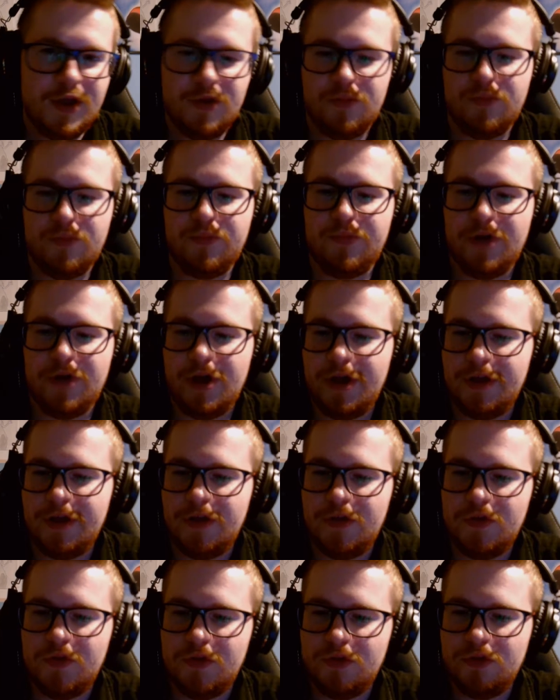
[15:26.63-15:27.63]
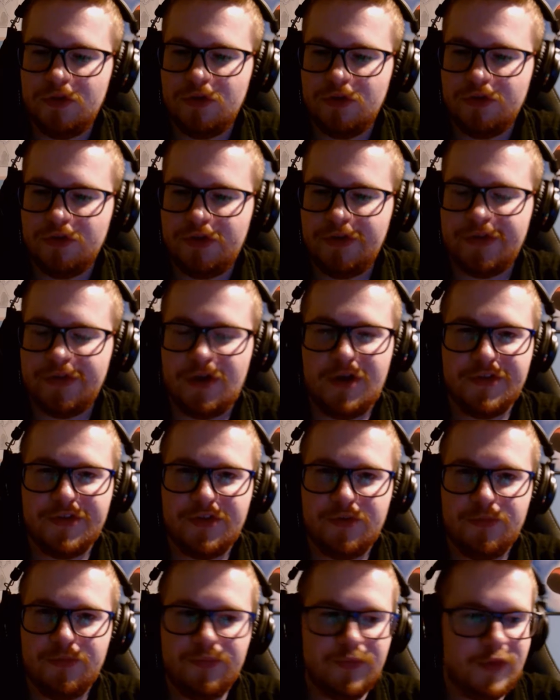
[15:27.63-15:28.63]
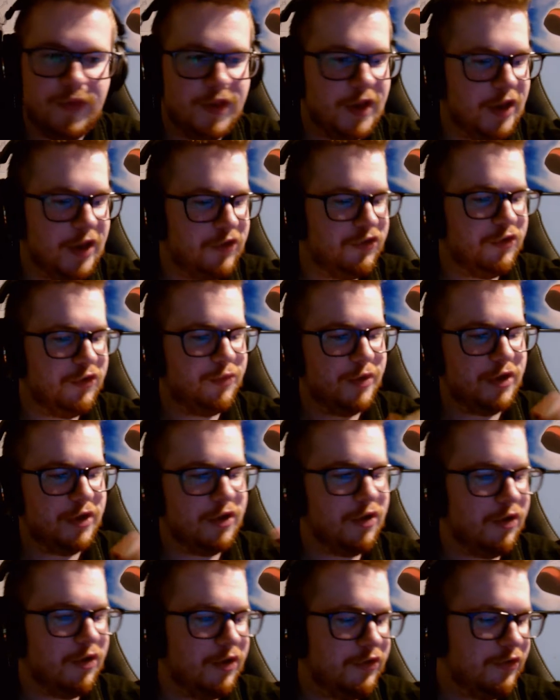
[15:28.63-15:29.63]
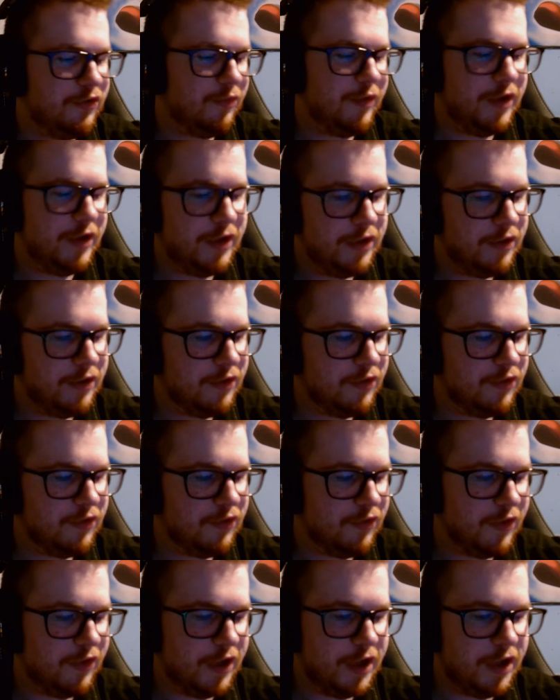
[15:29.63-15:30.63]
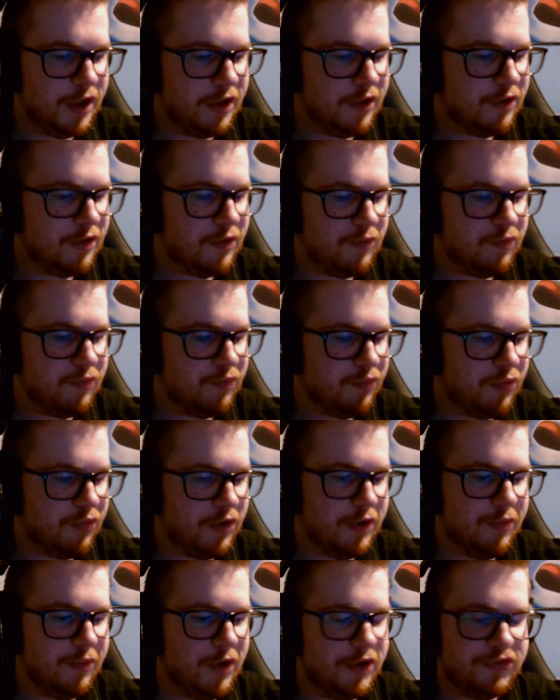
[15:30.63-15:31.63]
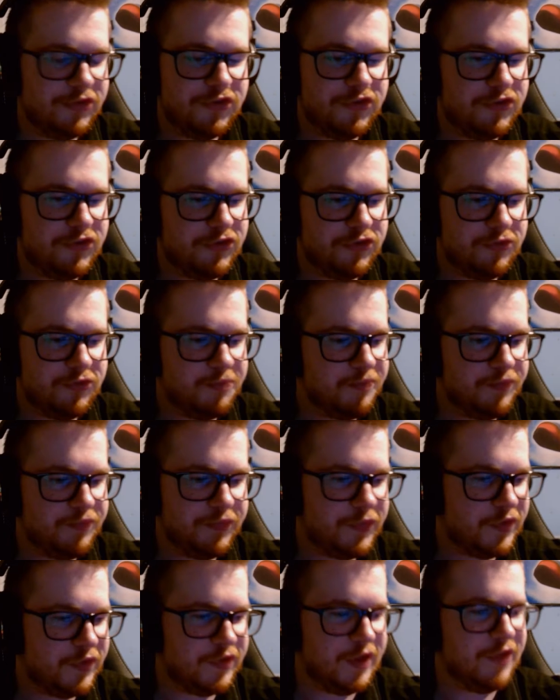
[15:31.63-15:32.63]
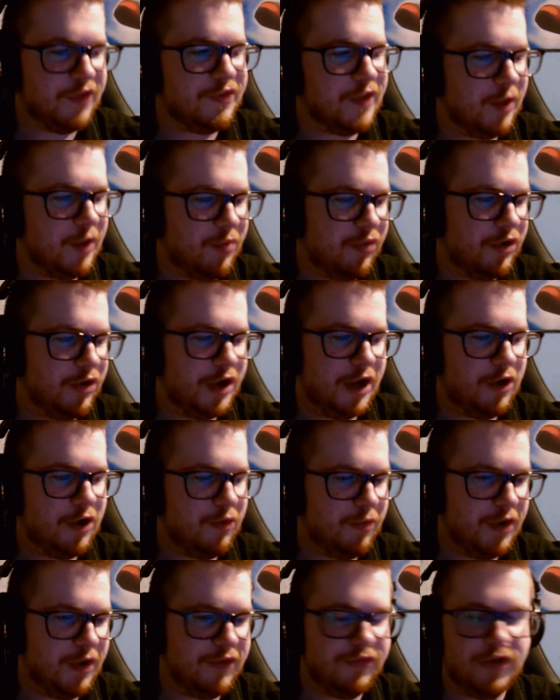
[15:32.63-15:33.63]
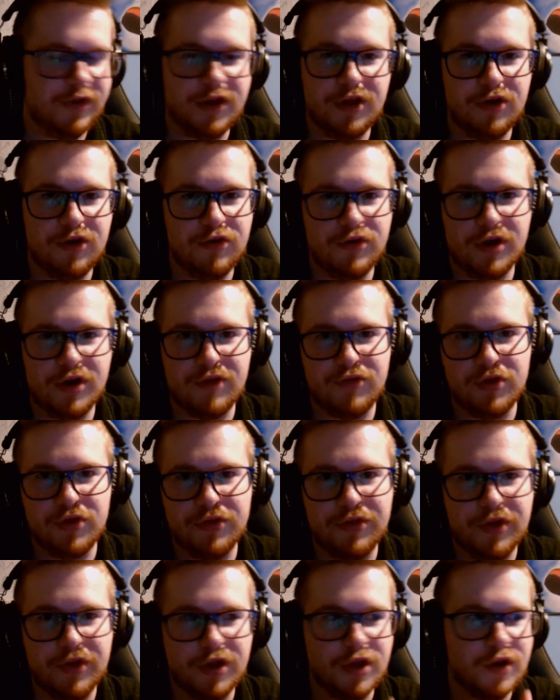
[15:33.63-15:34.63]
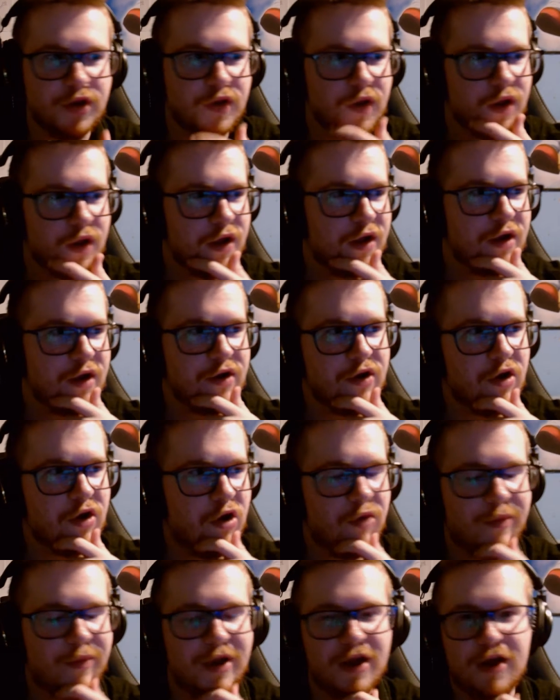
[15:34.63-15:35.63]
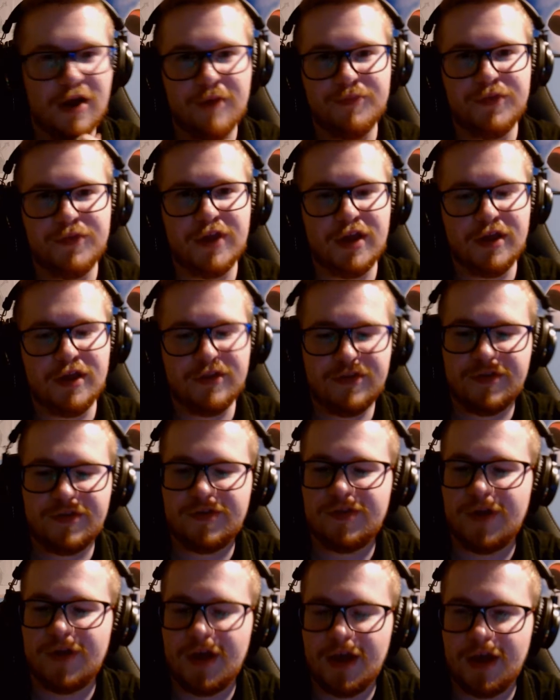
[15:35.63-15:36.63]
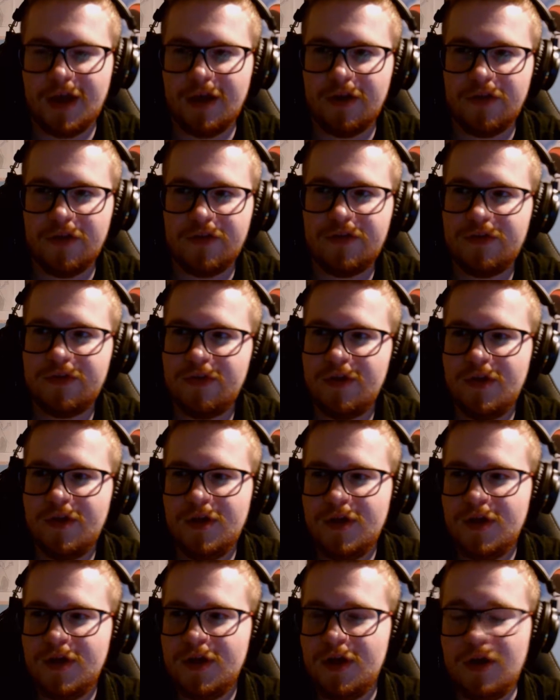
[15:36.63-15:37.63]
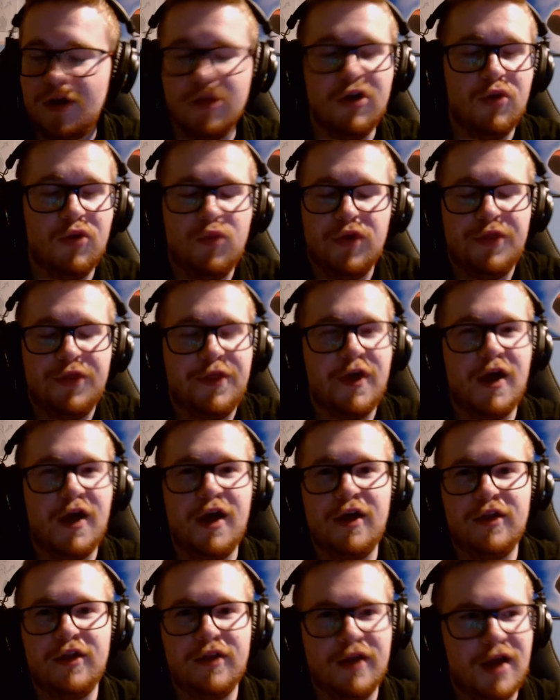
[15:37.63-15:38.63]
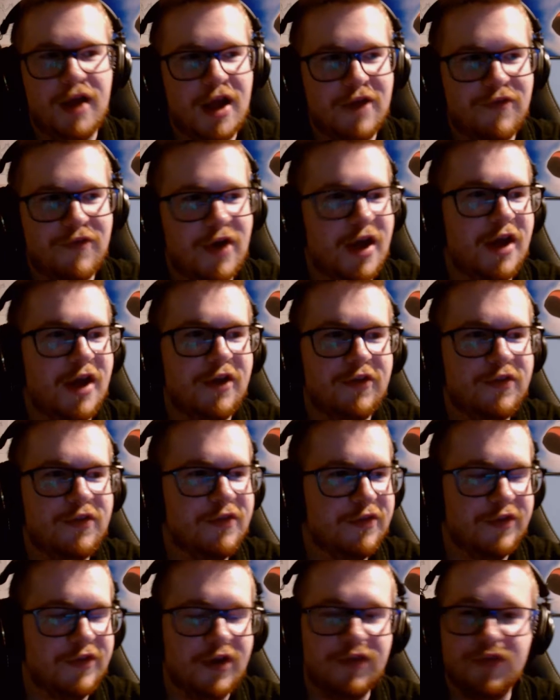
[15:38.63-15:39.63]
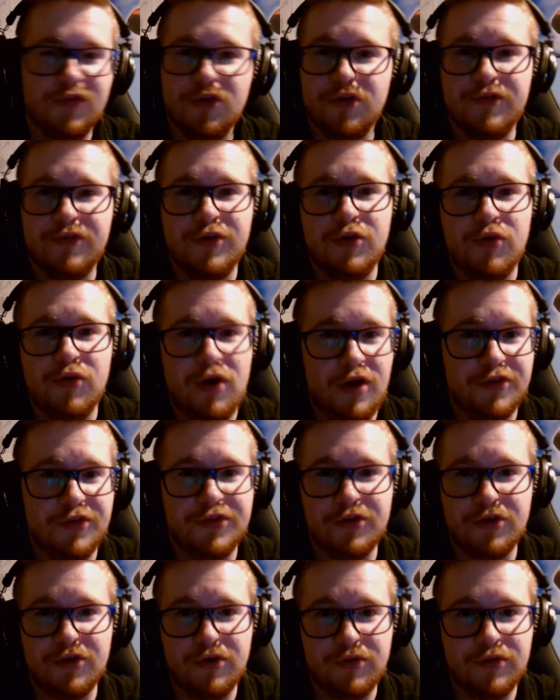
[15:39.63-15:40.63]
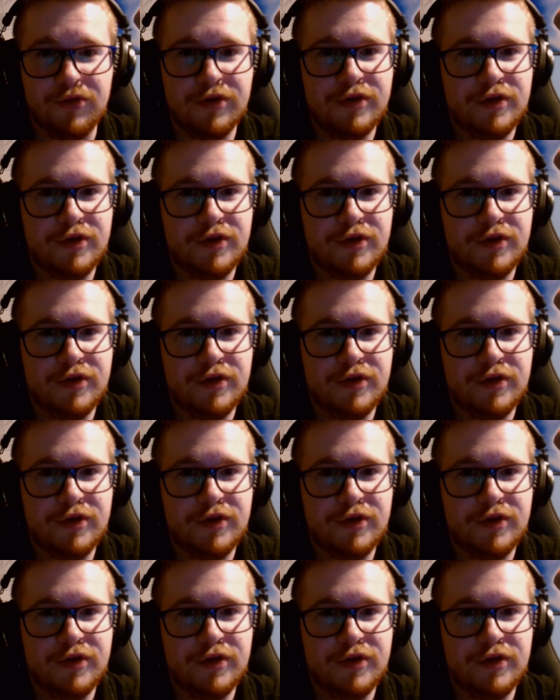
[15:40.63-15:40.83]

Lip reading: But she's awesome. She's been encouraging me, like, pretty much since I put out my video and everything on all my updates, and along with that, I've had several of you also